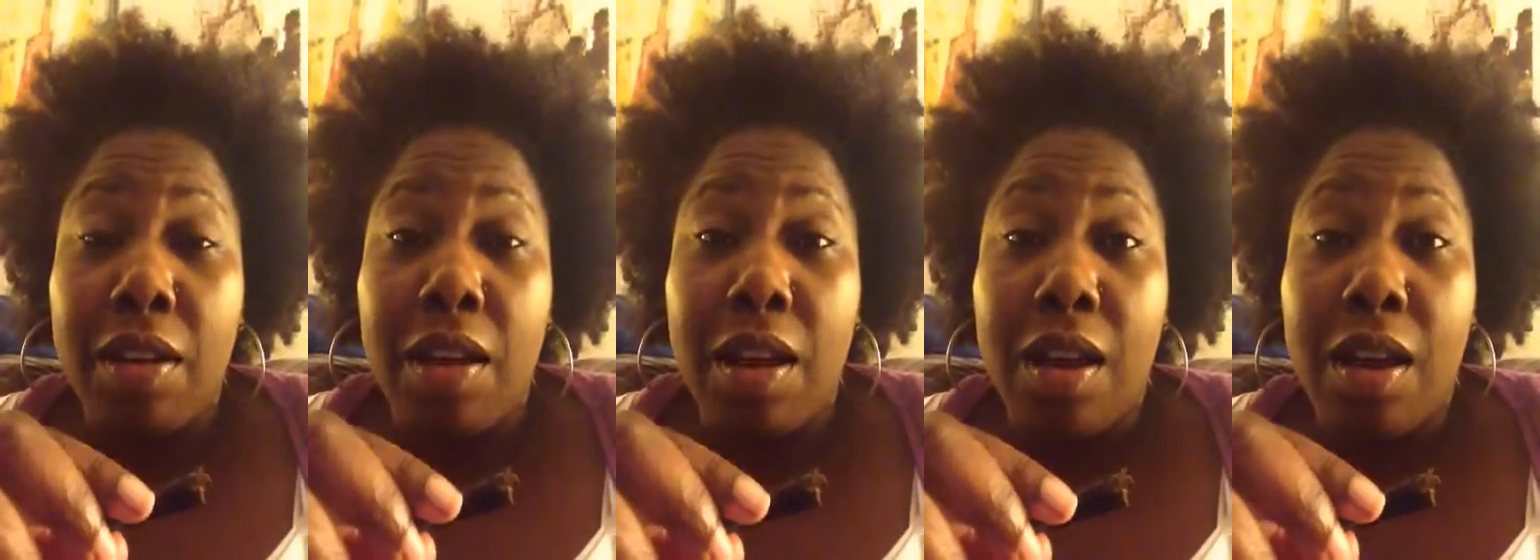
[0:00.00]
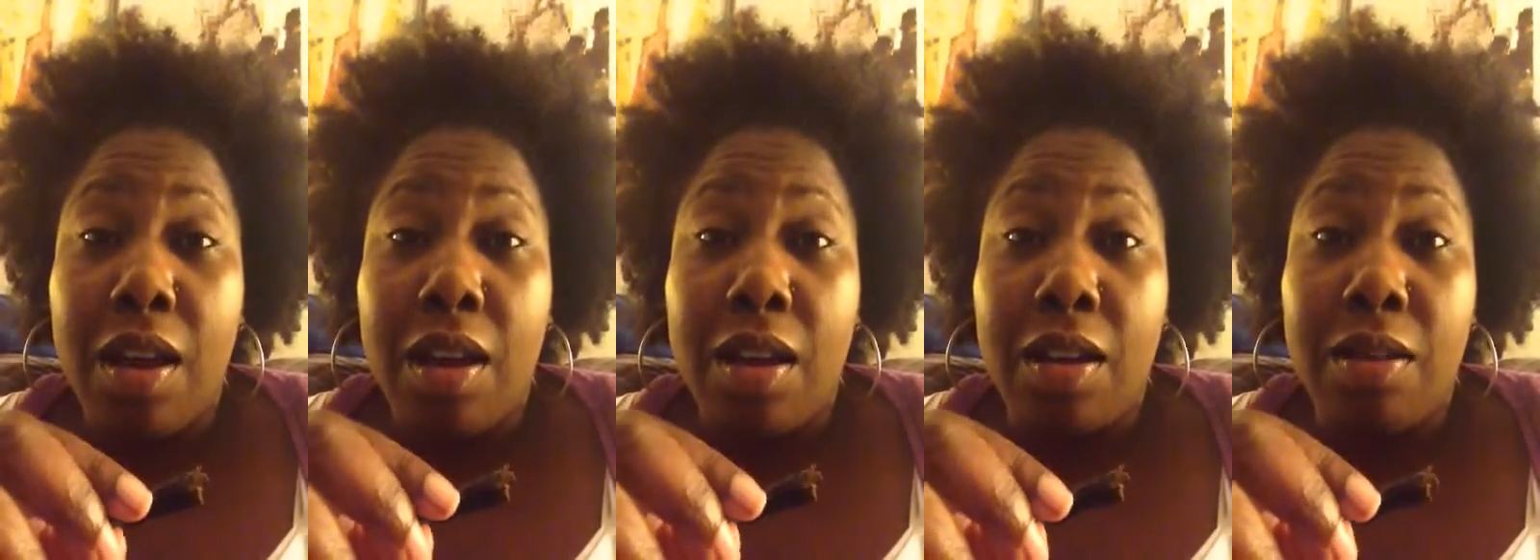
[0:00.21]

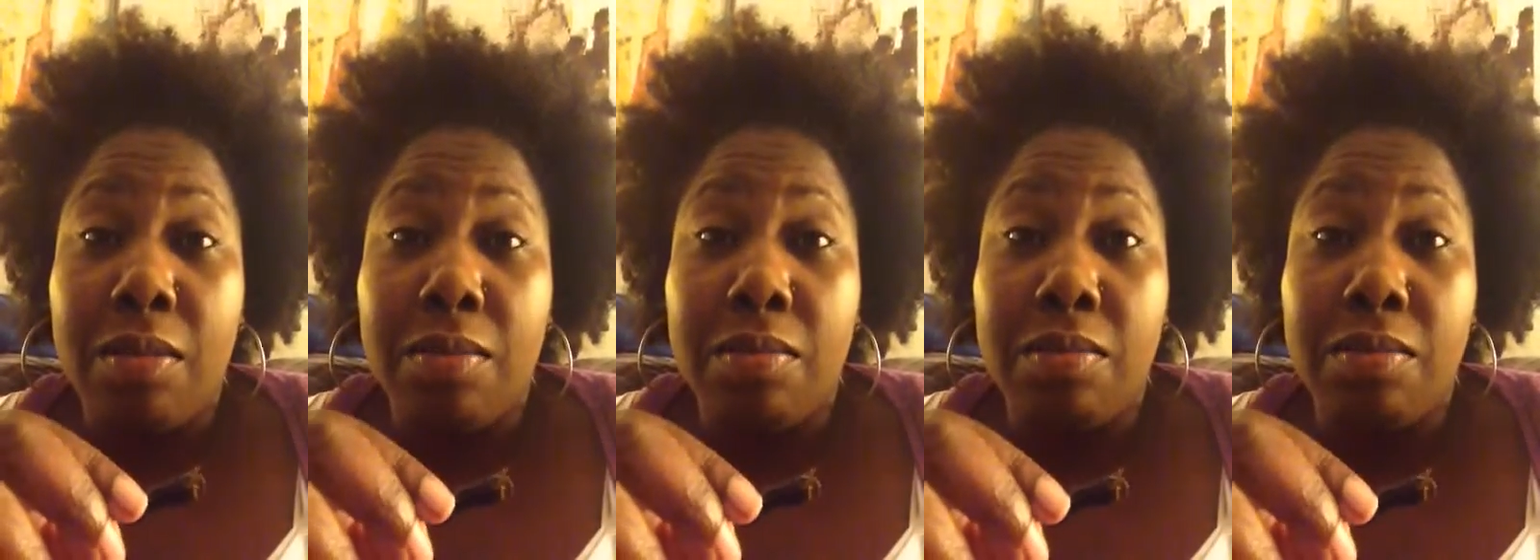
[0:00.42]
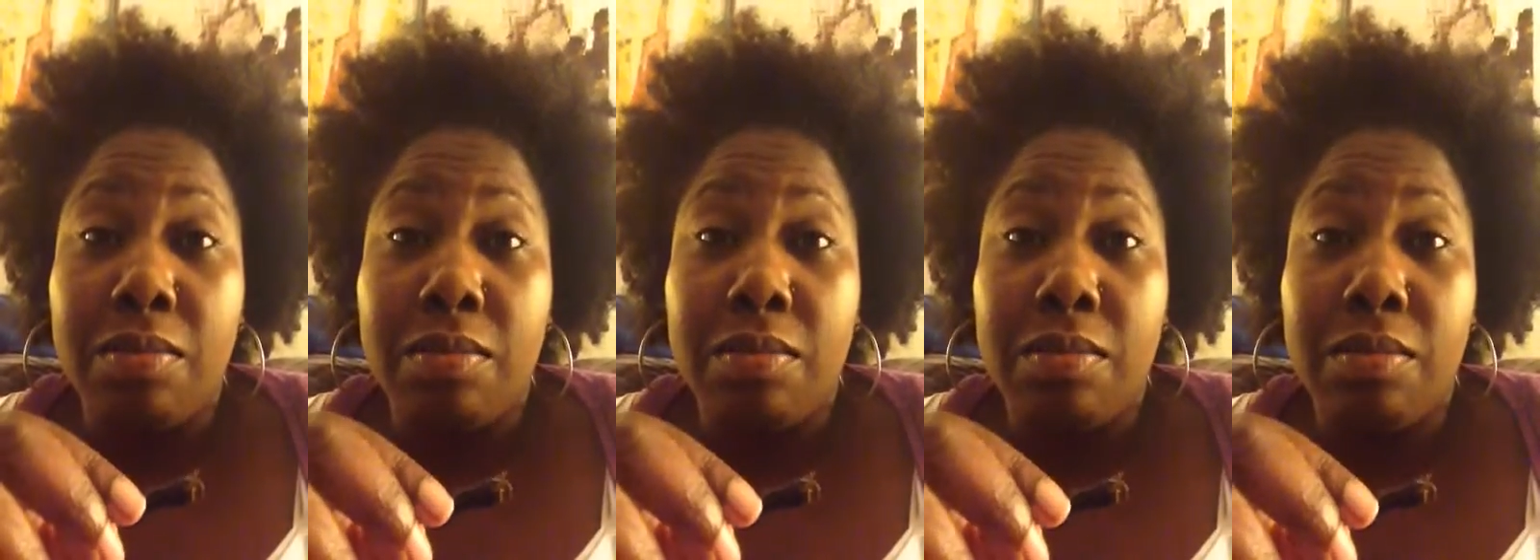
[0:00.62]

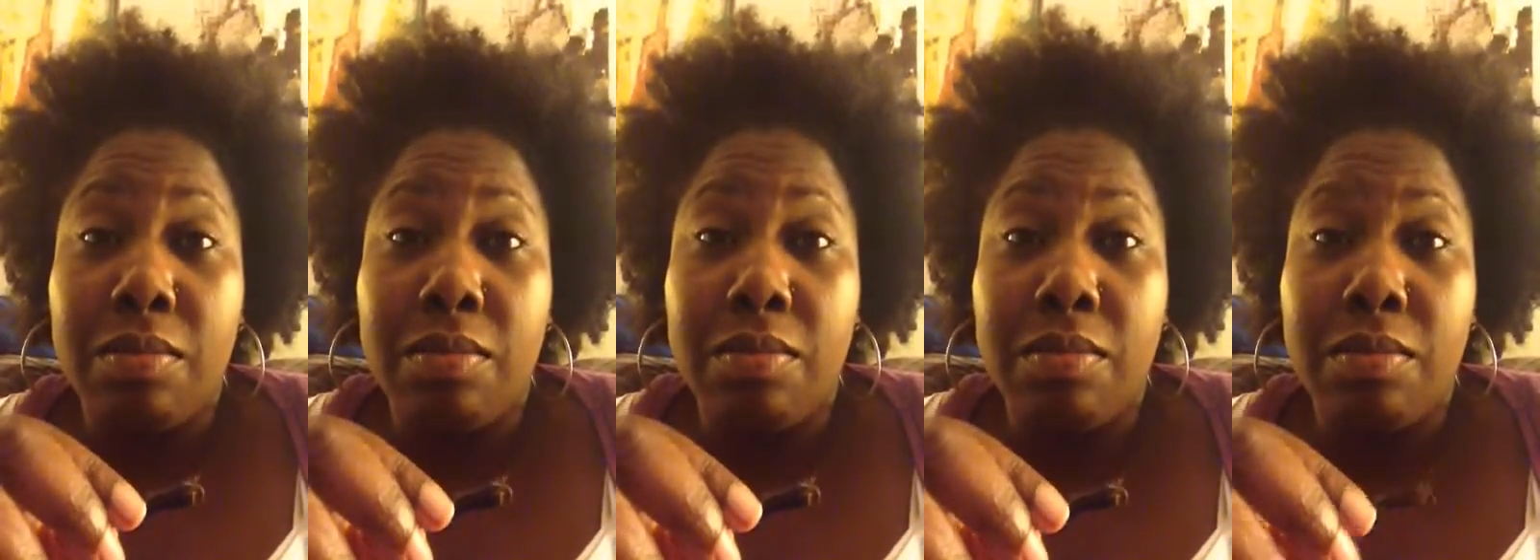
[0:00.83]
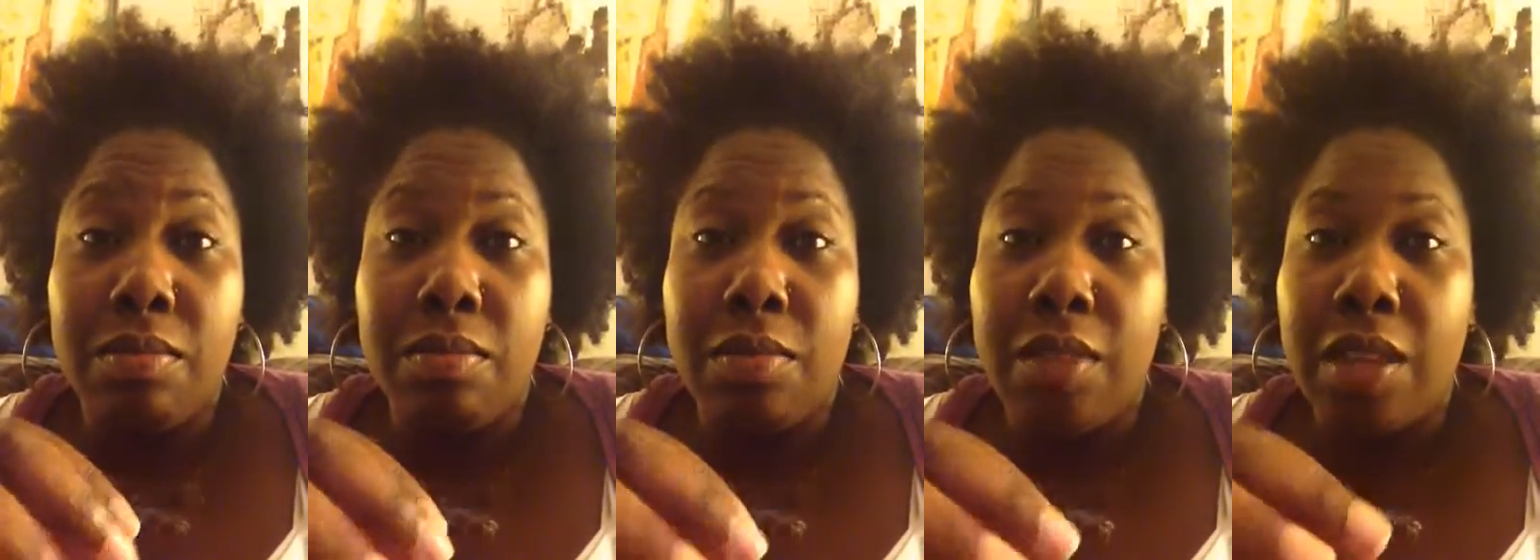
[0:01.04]

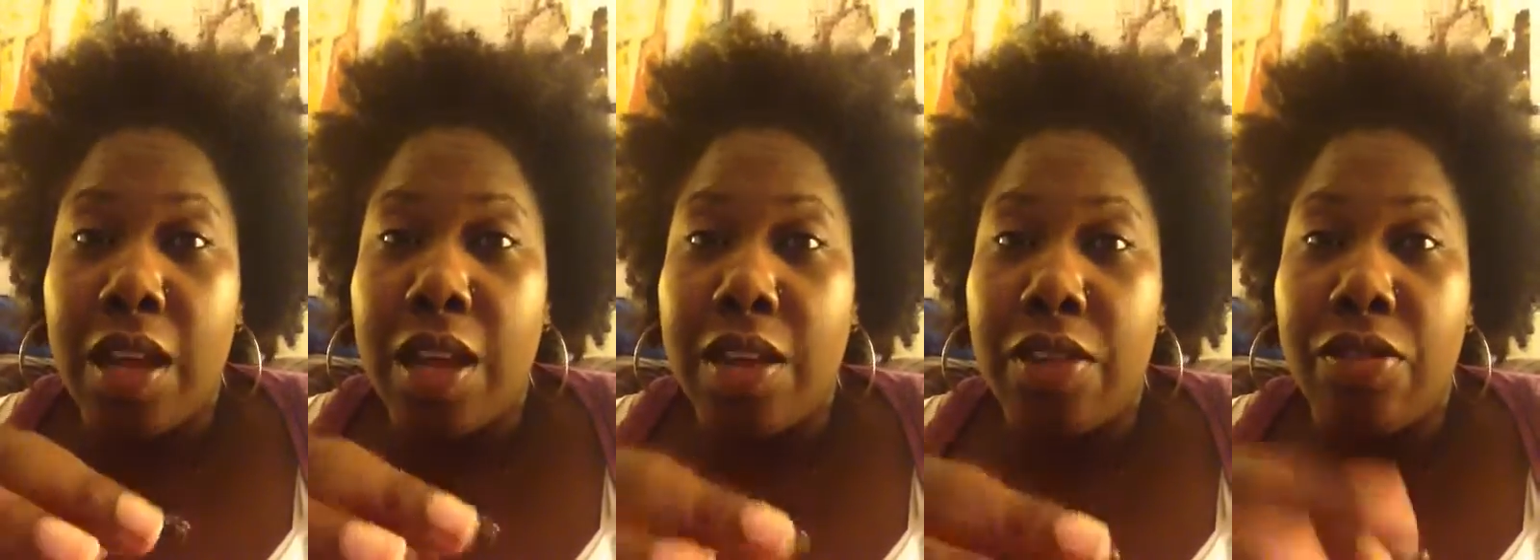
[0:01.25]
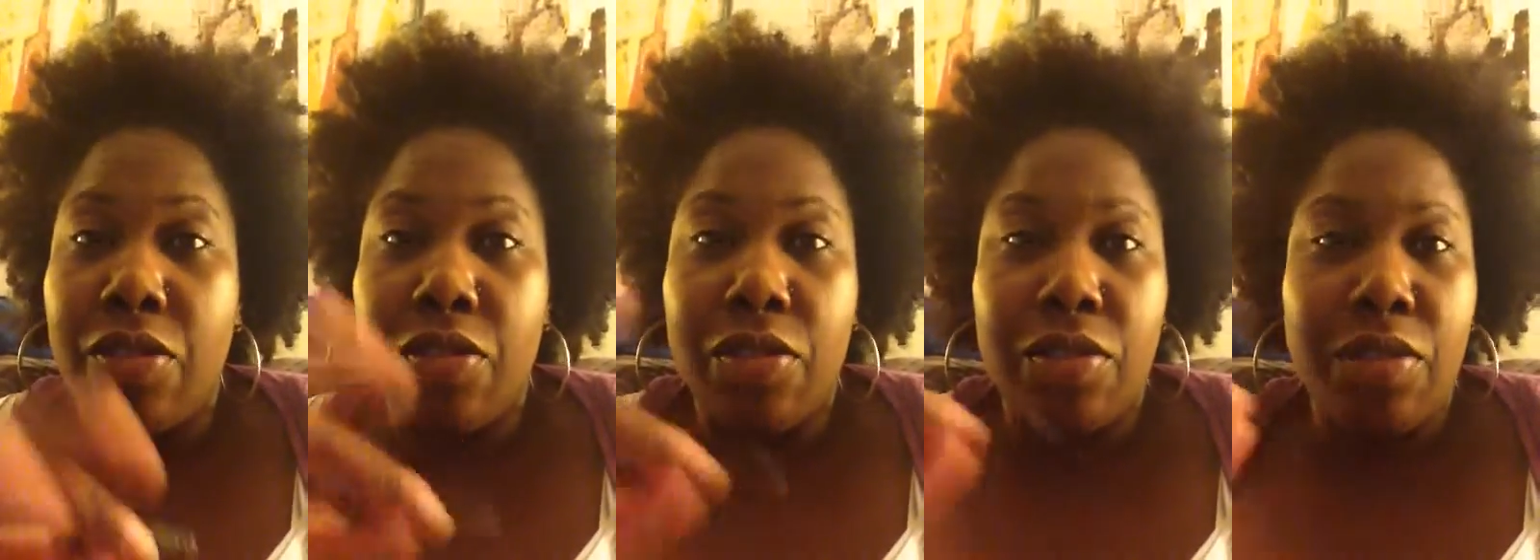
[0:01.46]

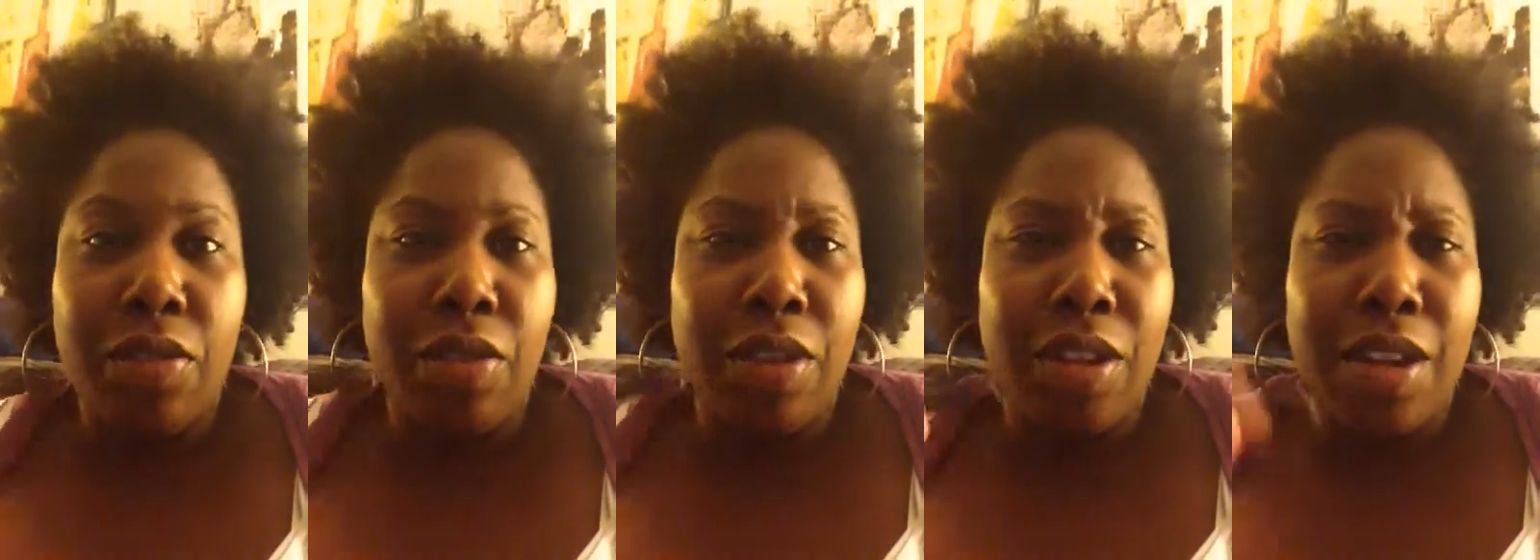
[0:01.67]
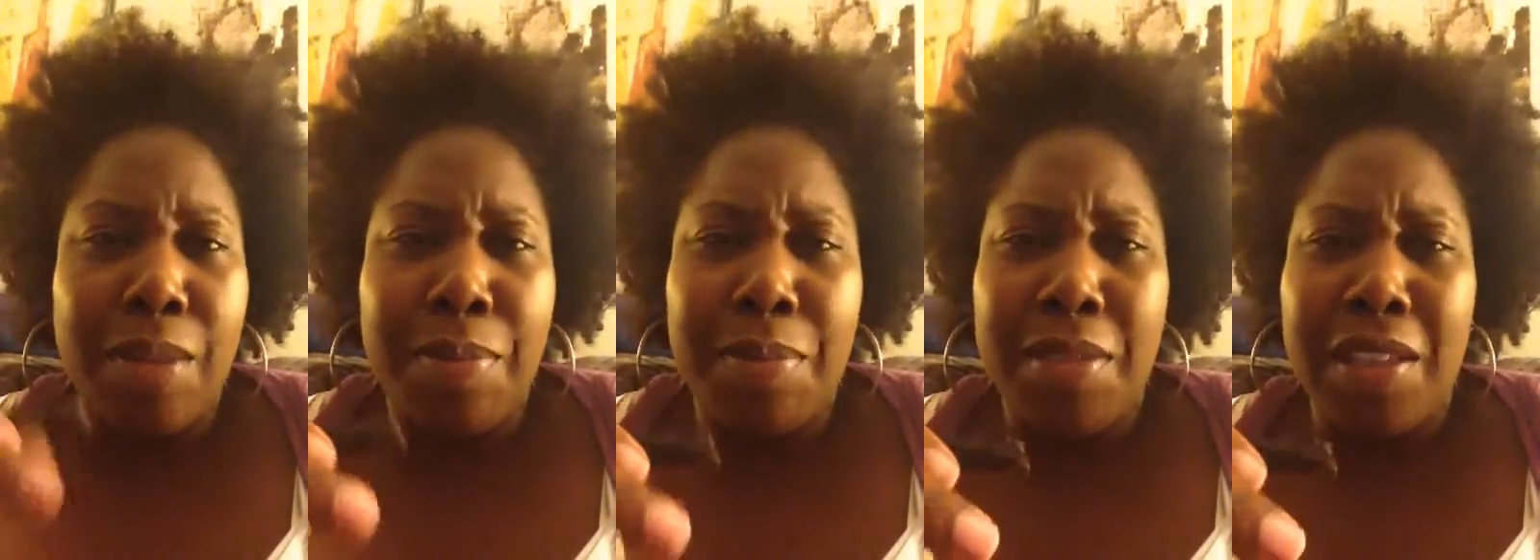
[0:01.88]
I just
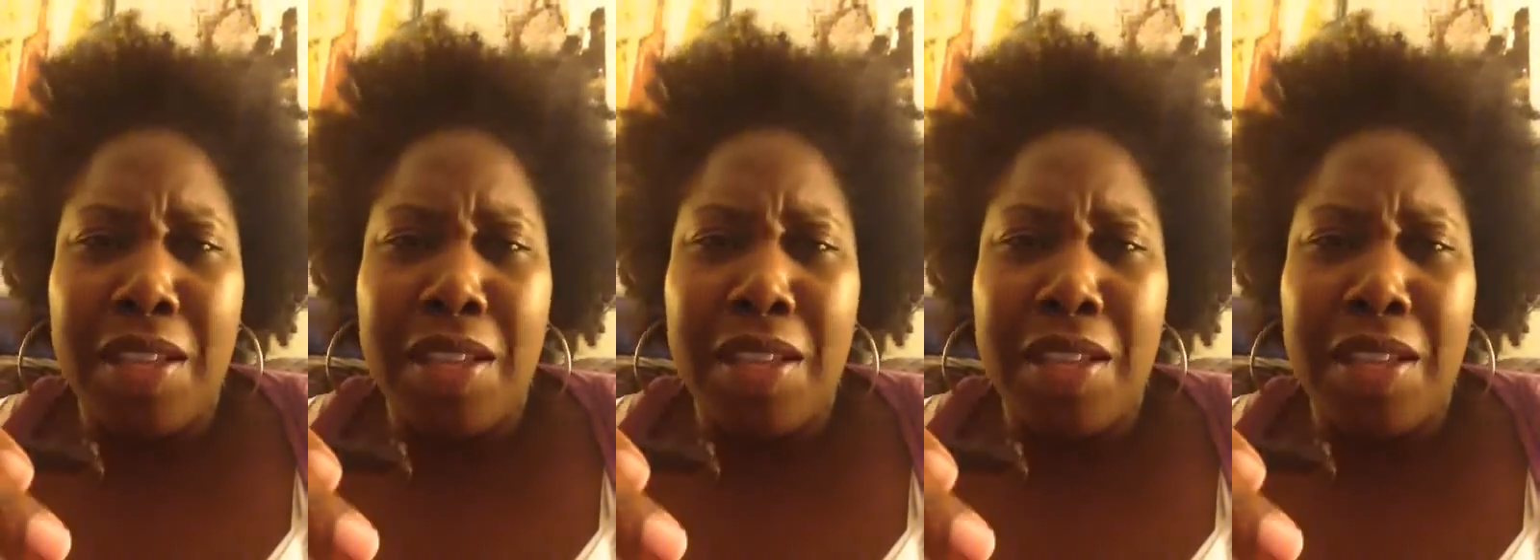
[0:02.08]
look it up.